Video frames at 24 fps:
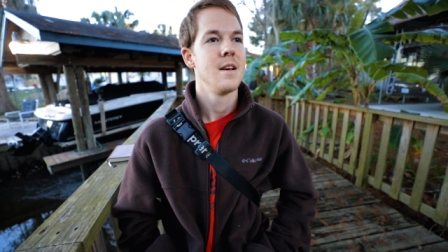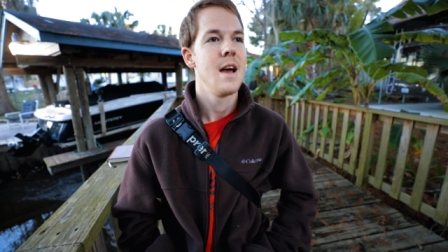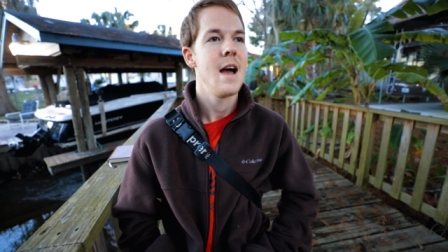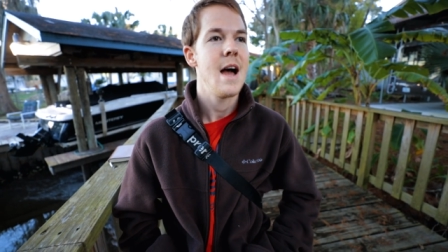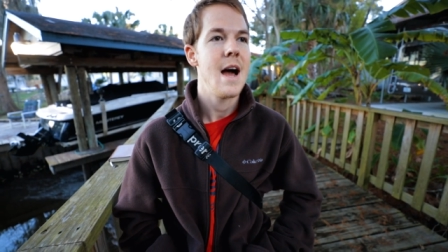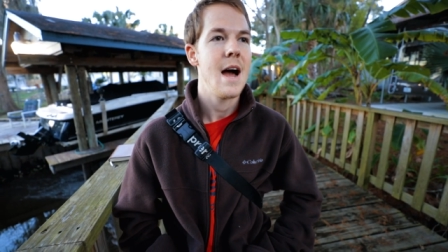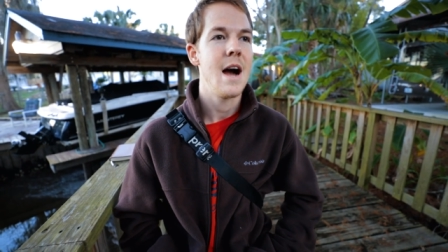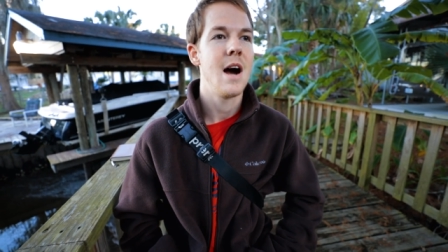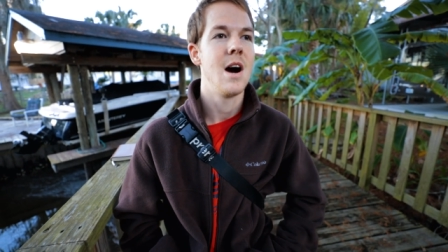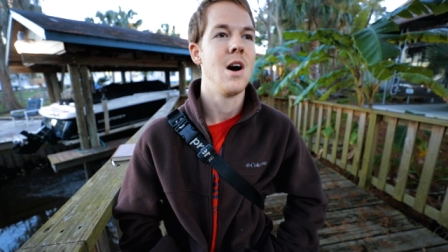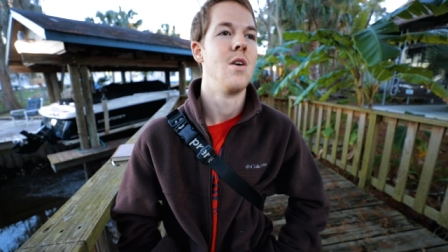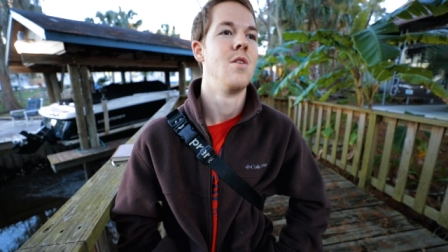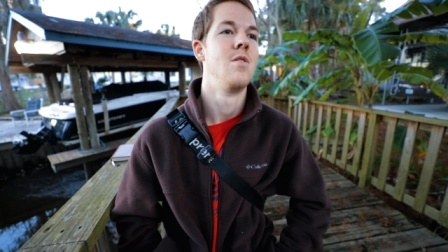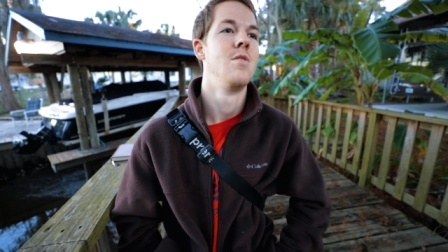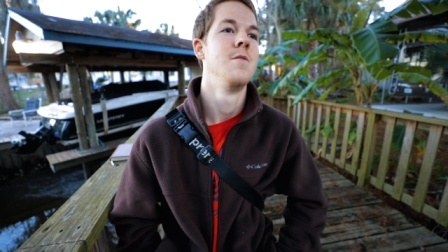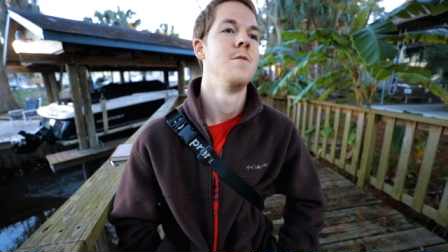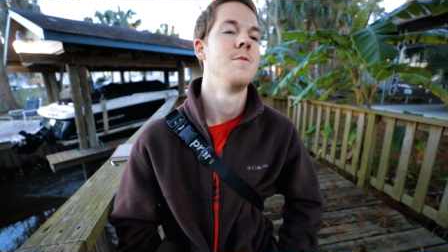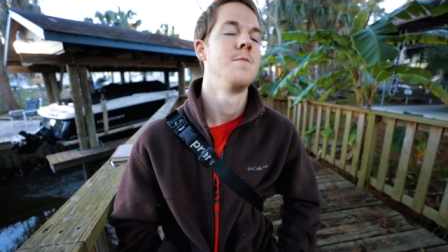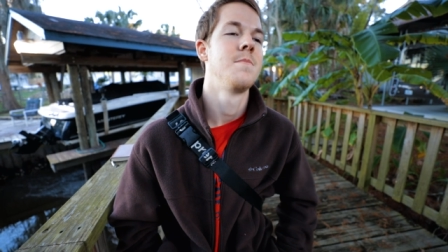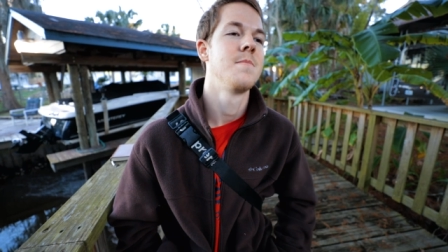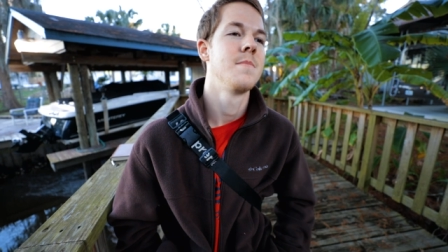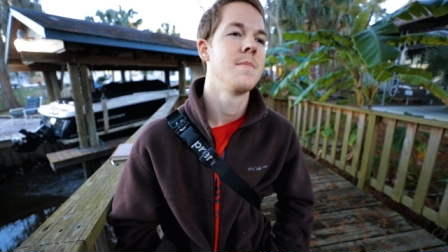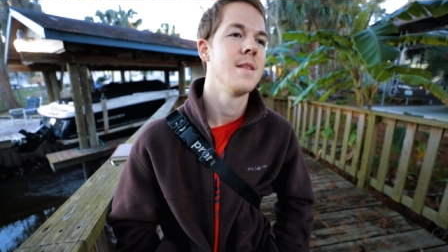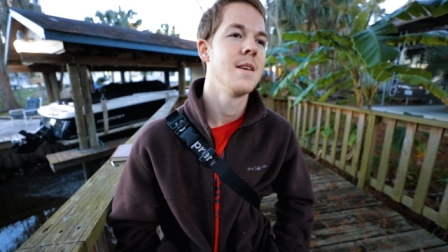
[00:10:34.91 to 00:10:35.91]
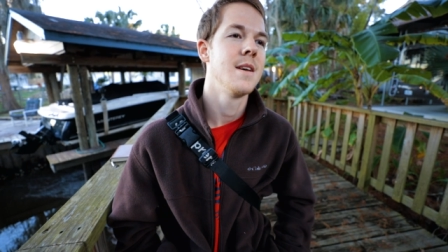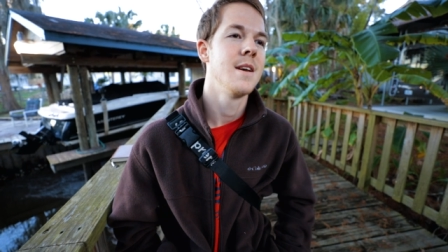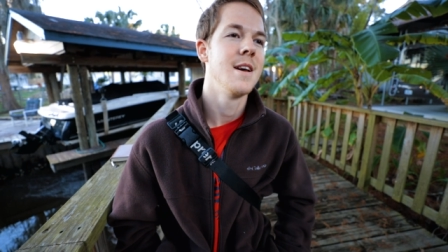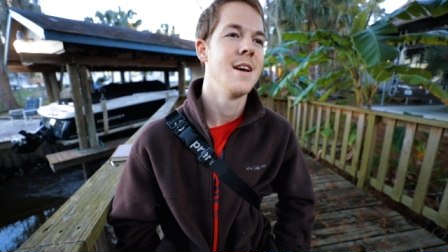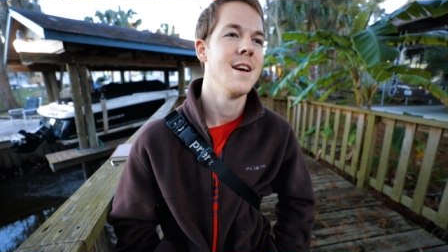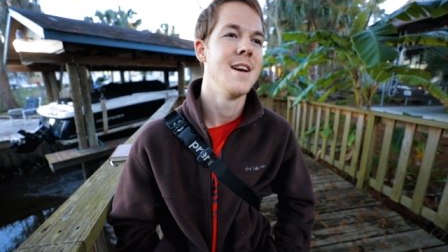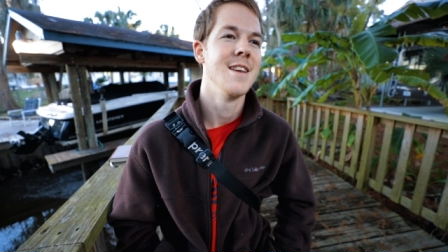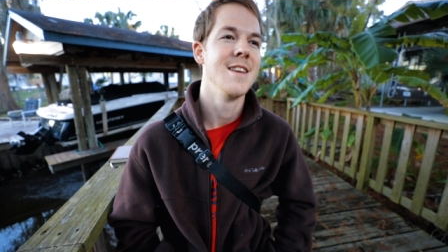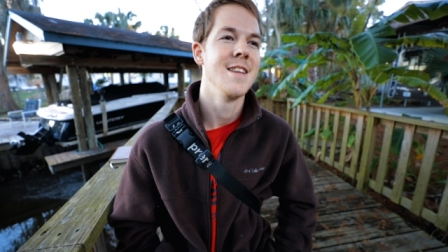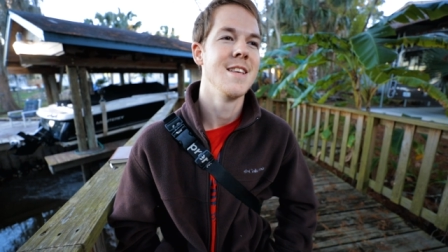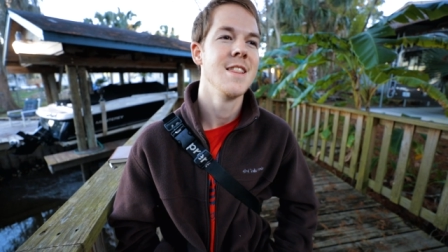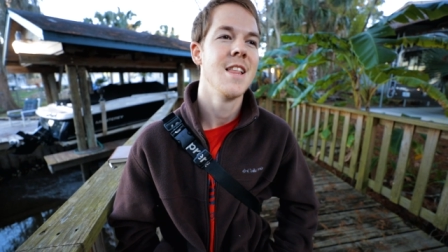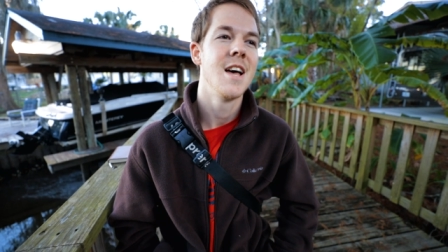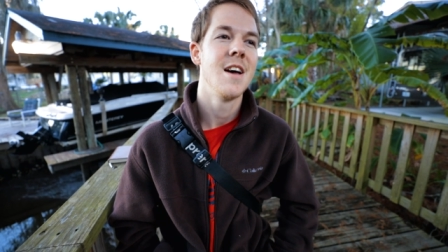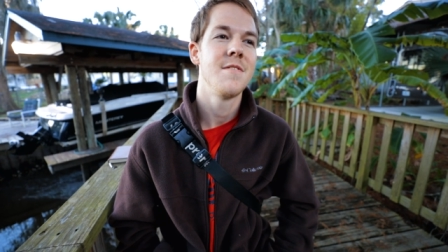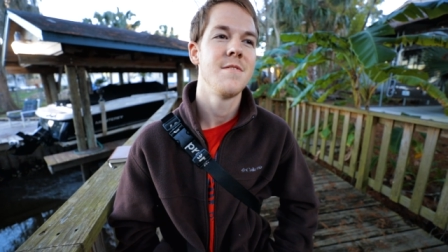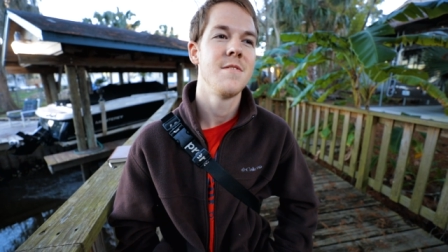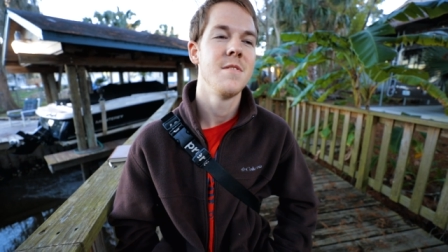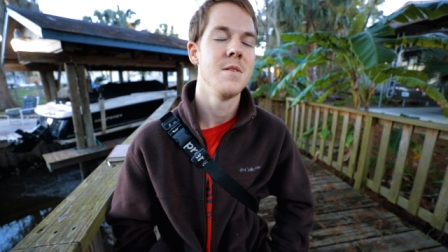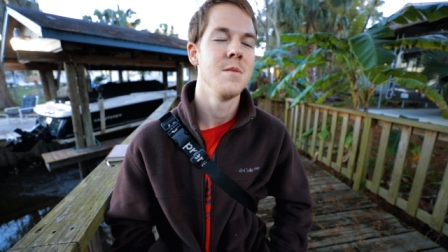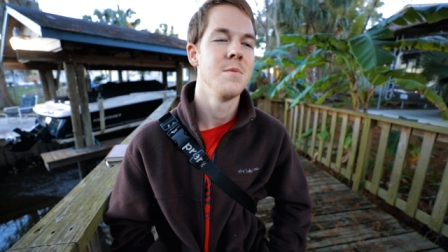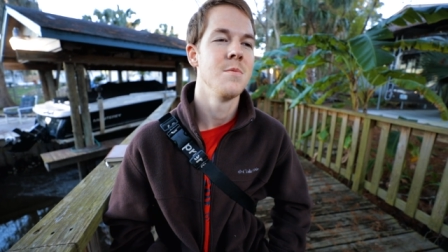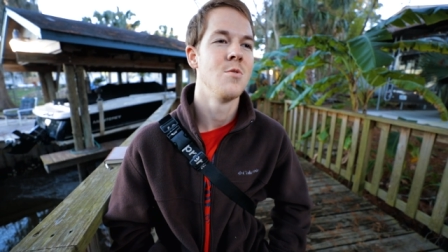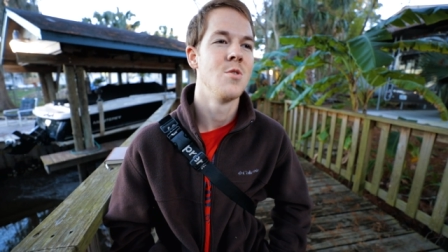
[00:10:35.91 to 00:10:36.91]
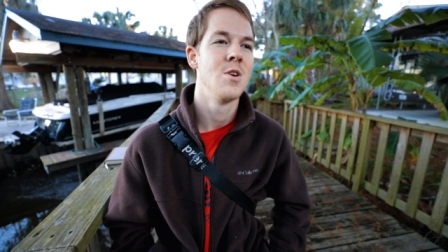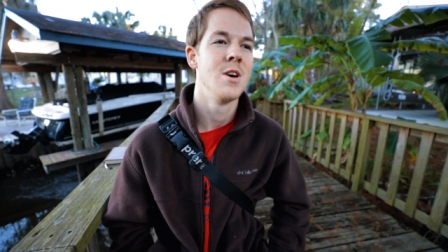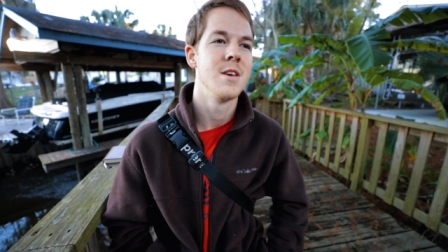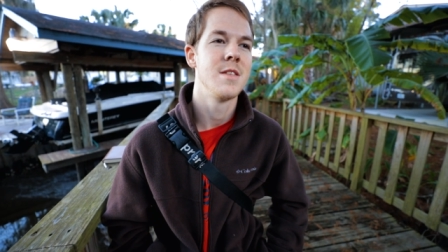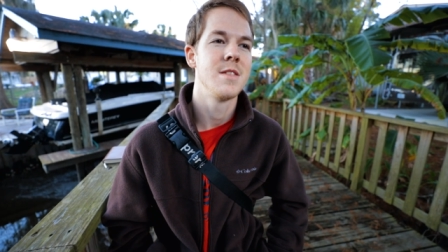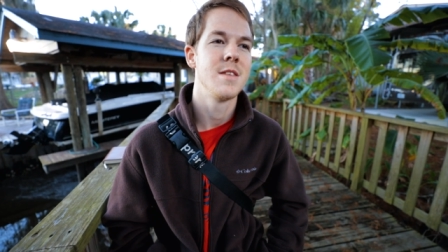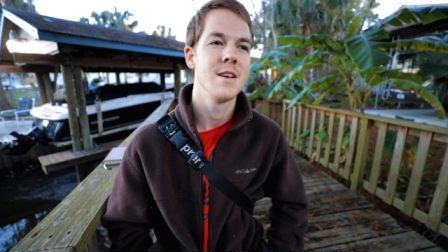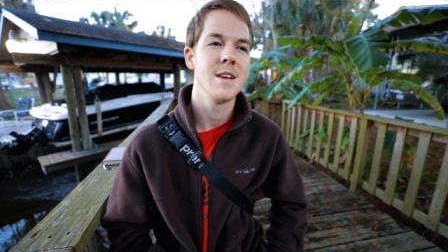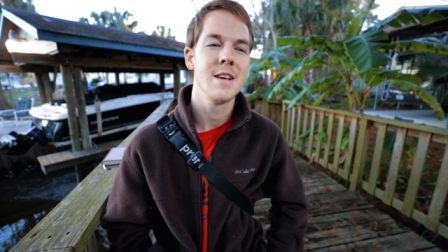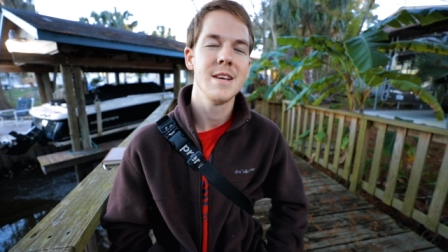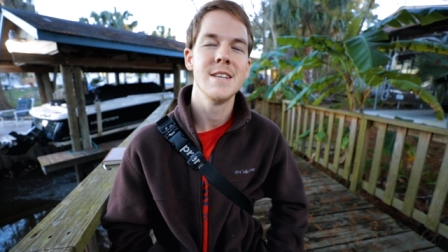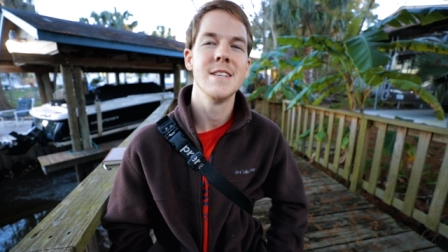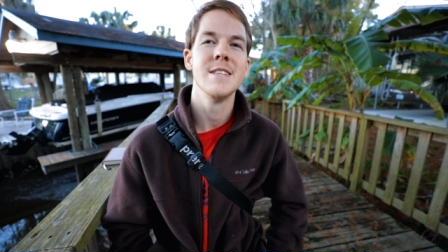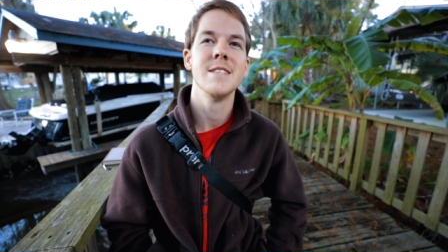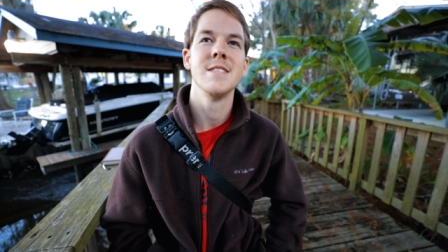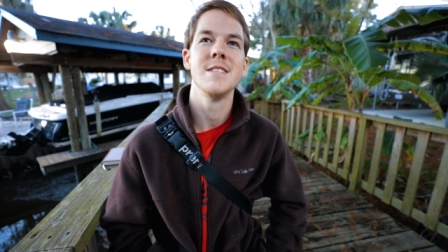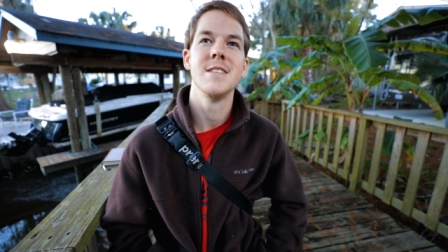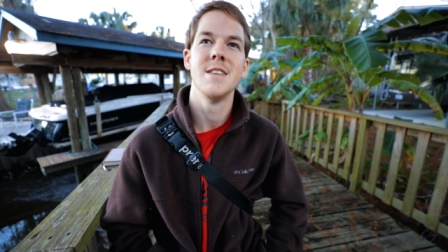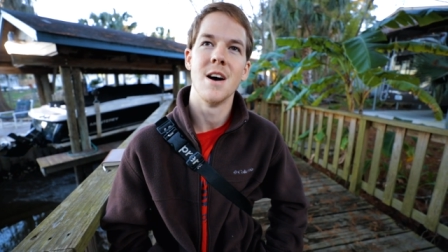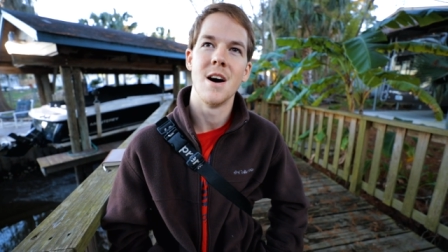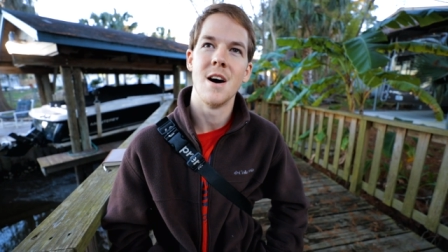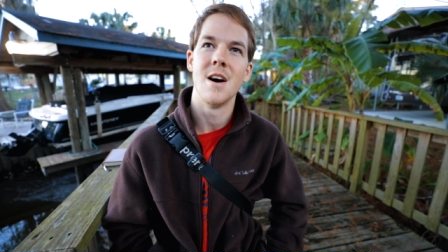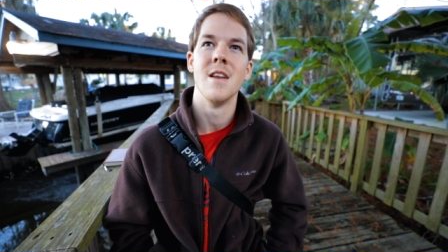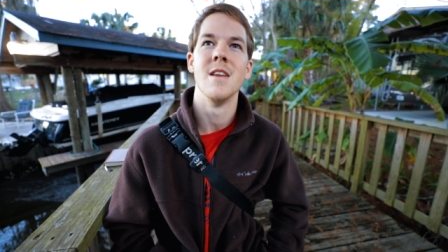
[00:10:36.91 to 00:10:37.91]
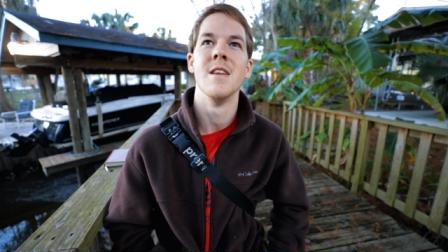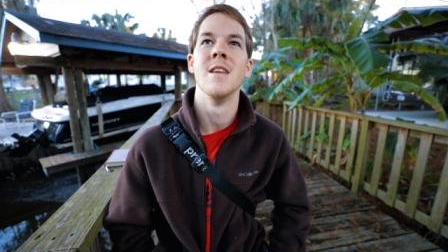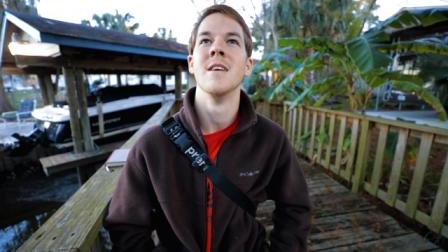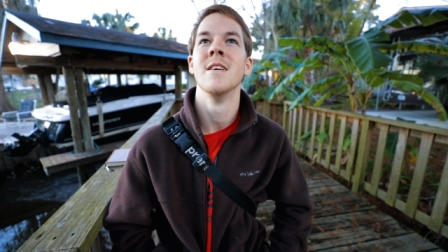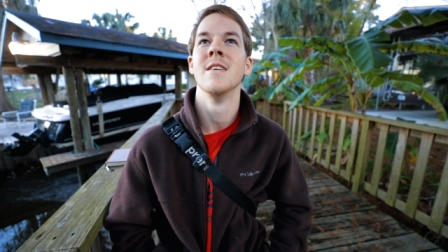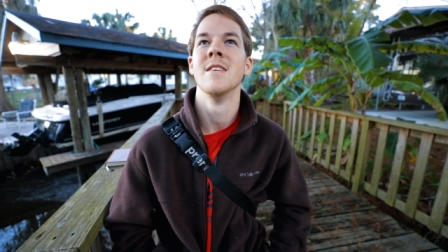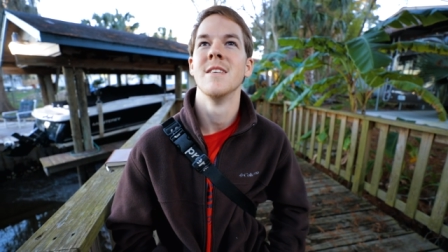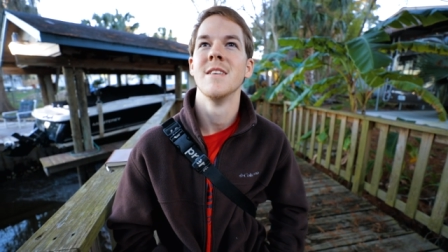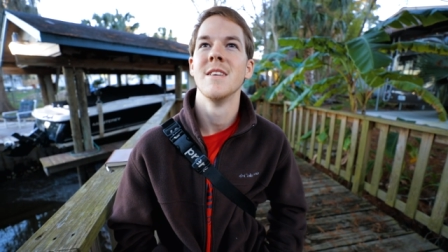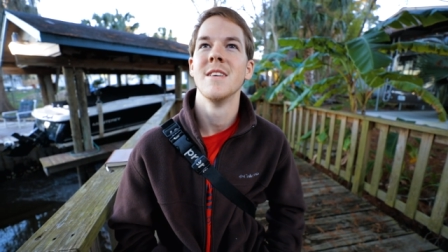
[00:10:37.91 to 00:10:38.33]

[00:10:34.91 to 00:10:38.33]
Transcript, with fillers: How? And he left me with, "It is done."